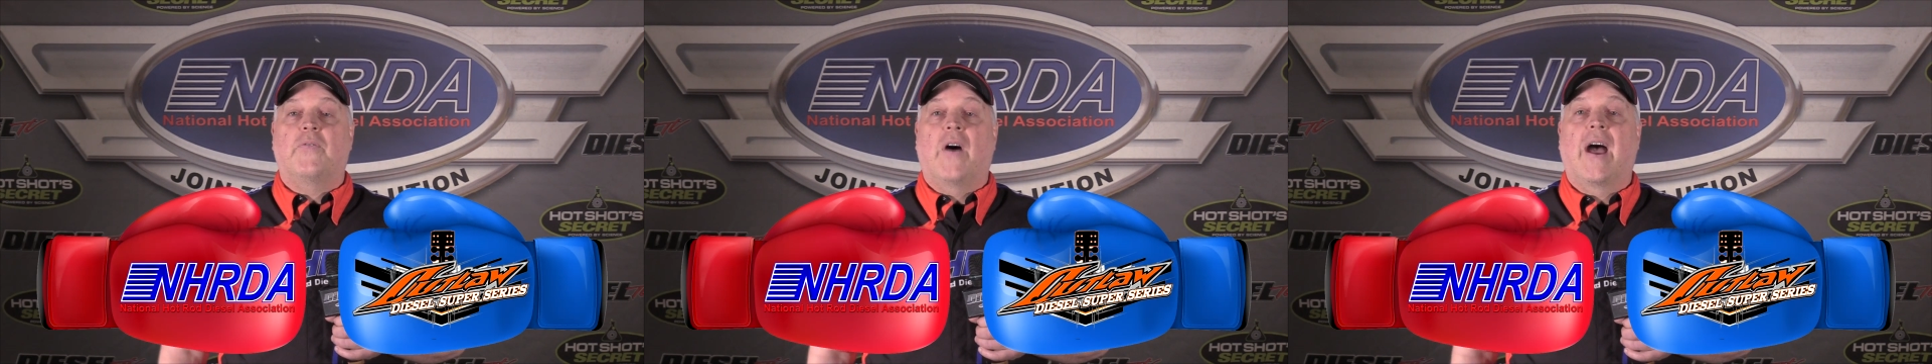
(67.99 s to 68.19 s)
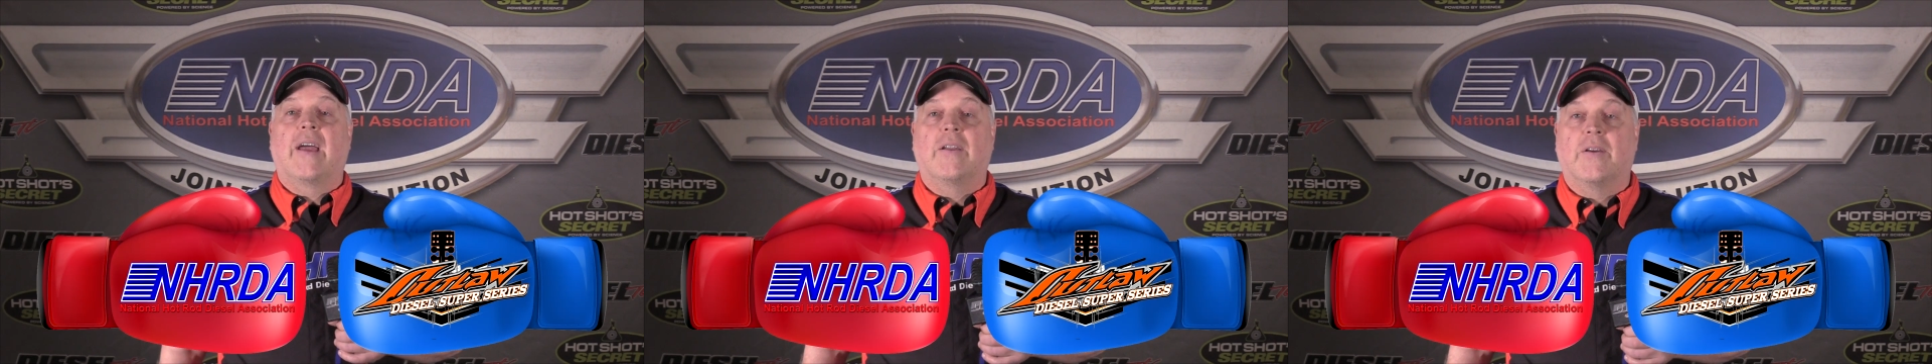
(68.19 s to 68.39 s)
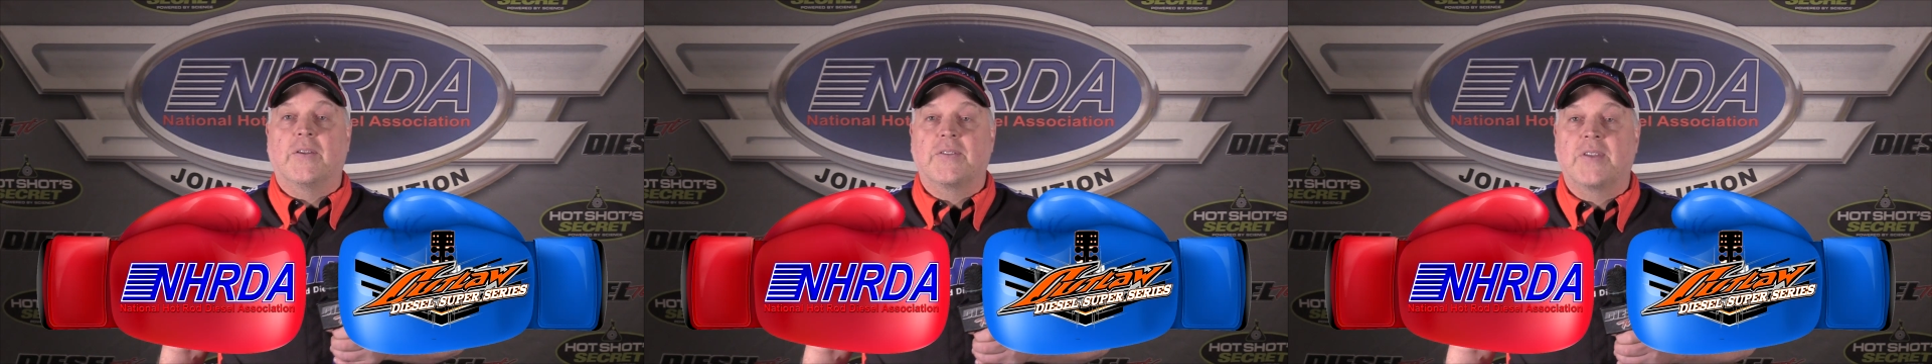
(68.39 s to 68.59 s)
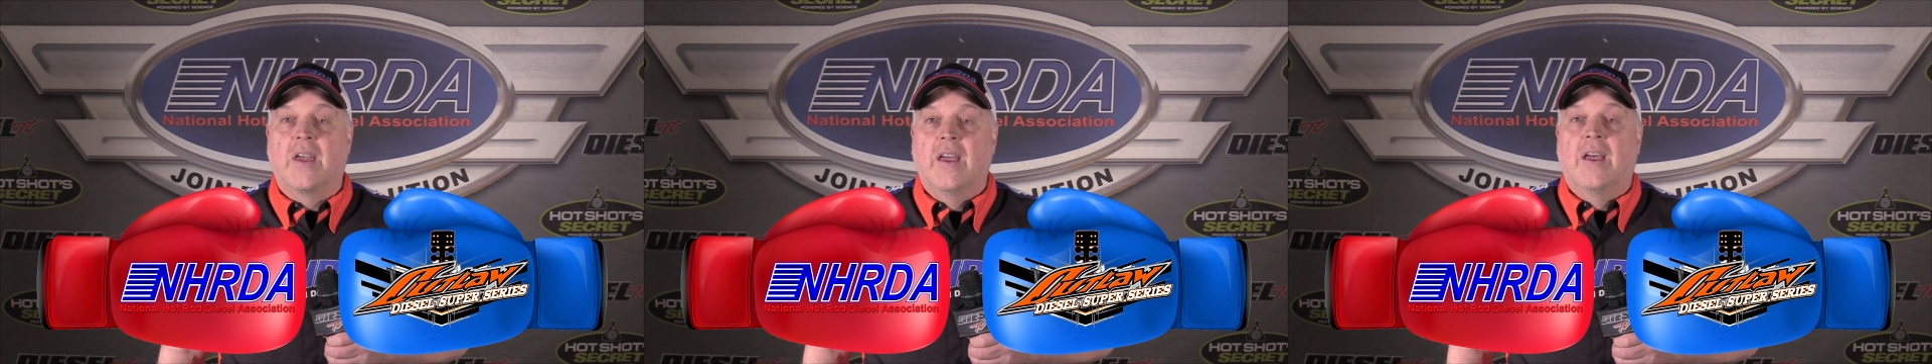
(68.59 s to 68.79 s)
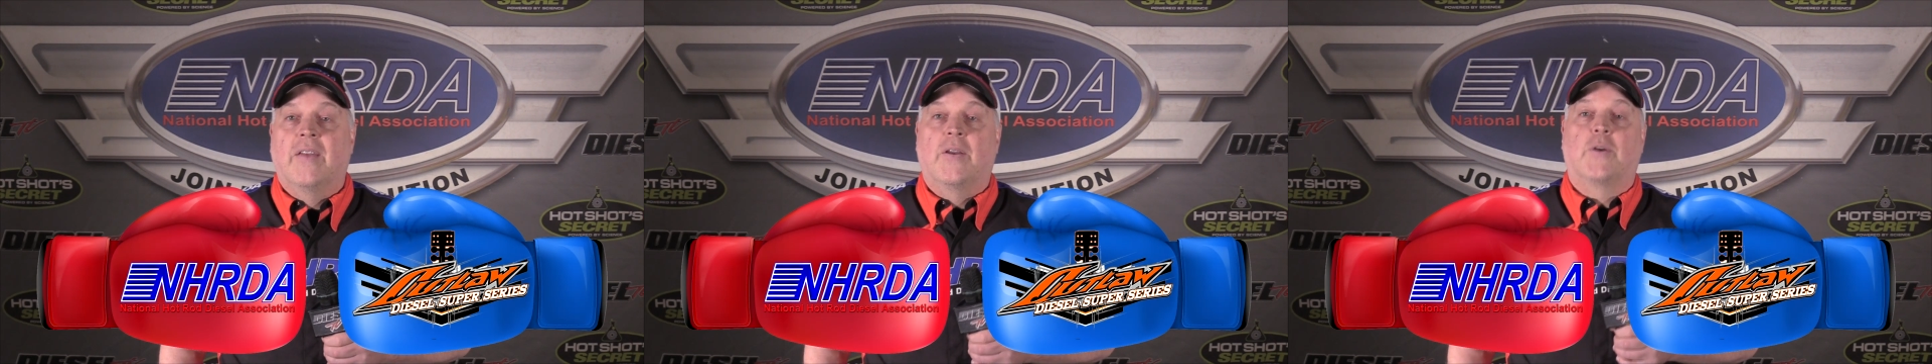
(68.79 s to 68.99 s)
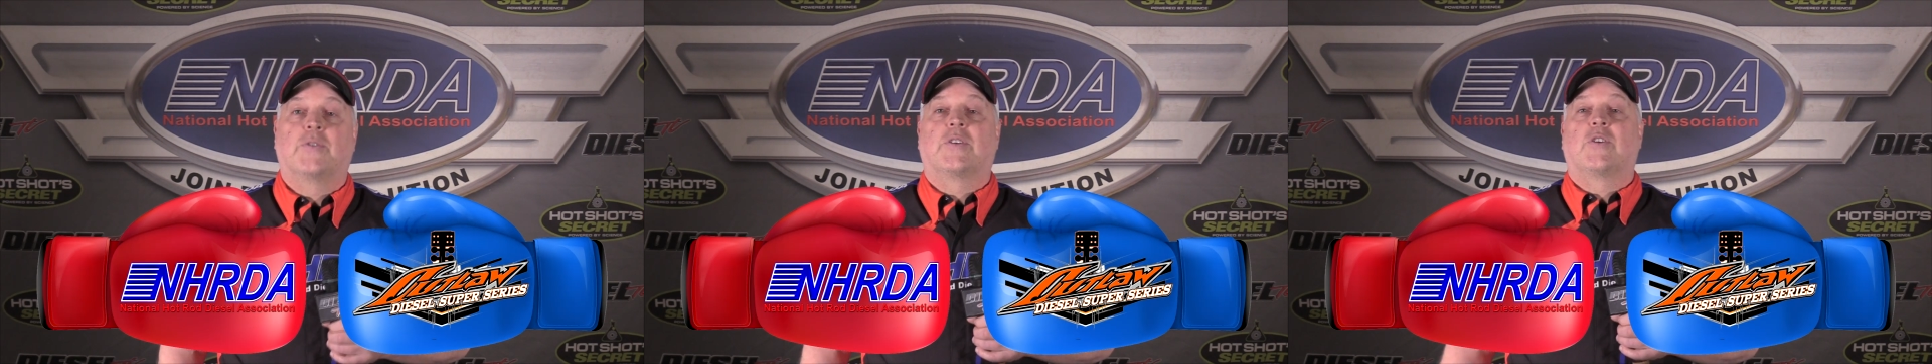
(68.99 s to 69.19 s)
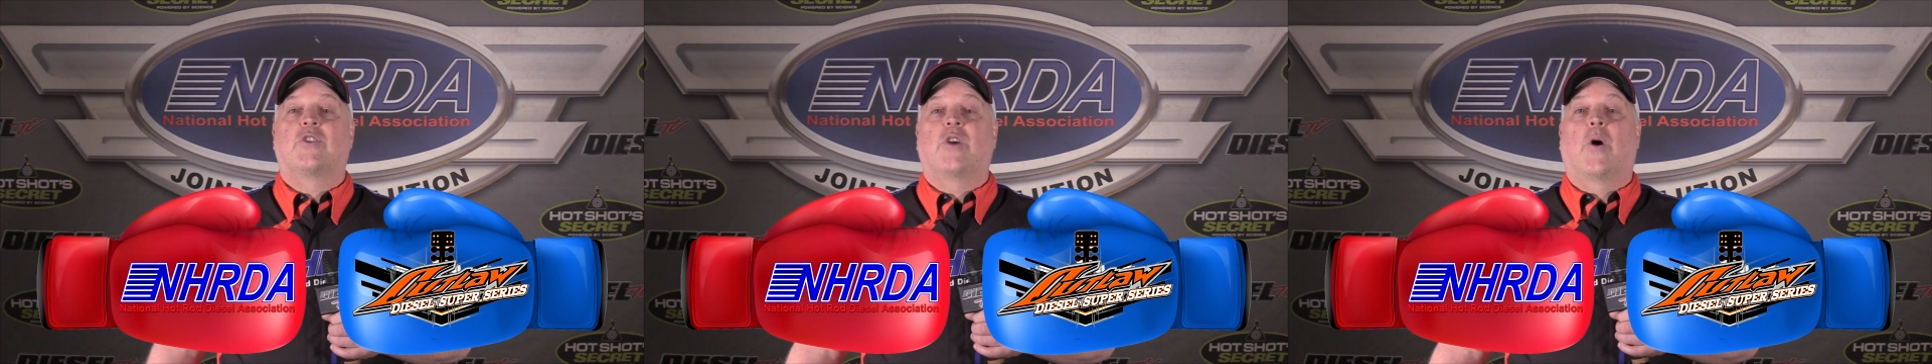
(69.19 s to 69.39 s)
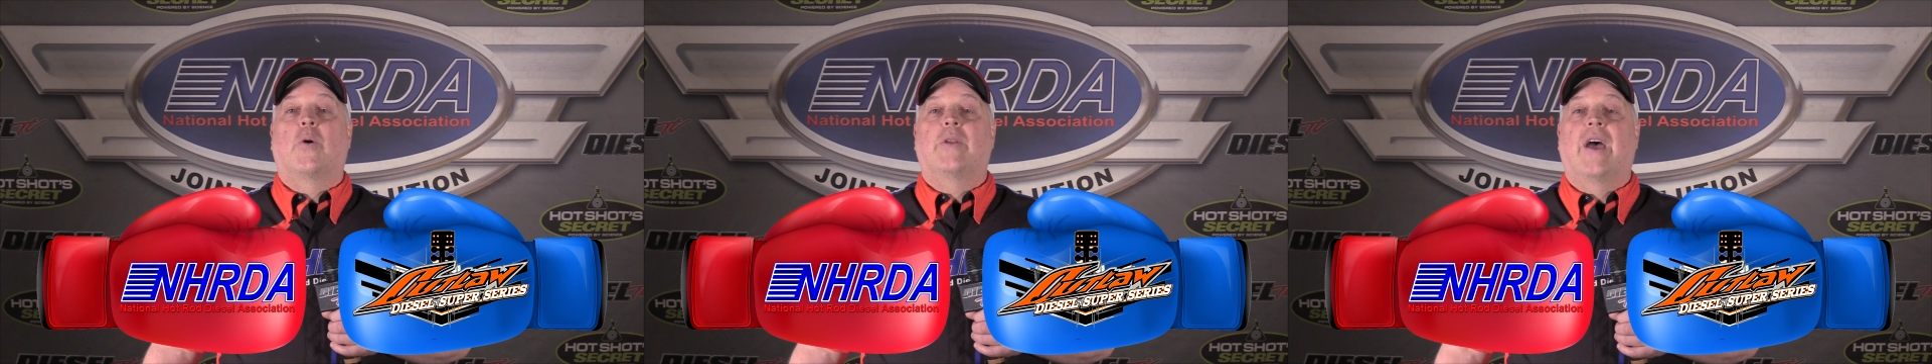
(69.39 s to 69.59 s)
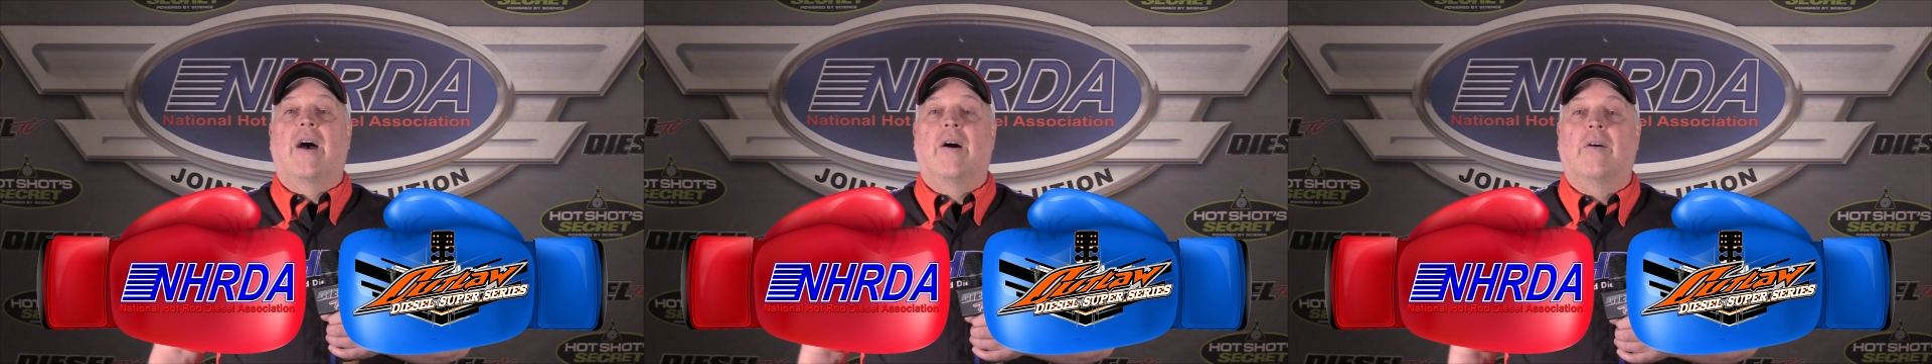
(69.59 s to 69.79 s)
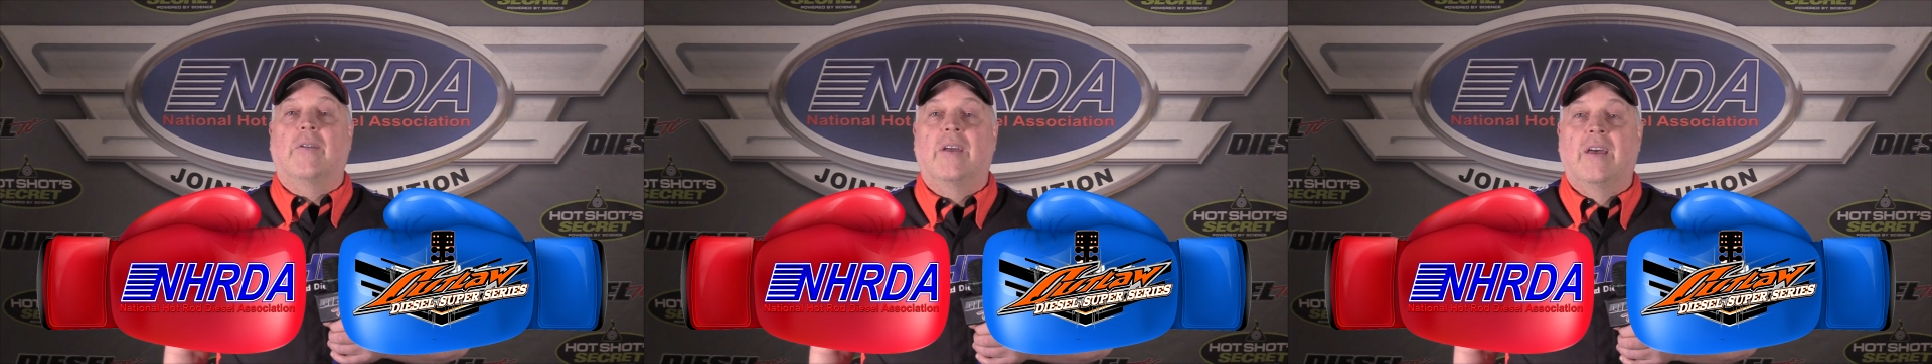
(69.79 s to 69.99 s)
Finals, there's a
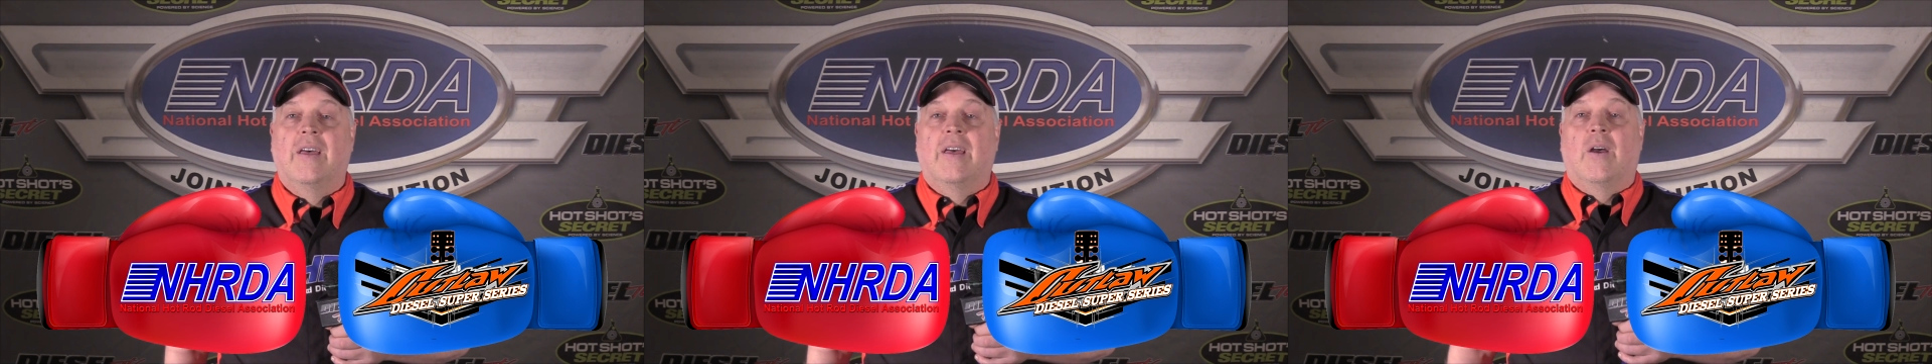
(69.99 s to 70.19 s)
showdown.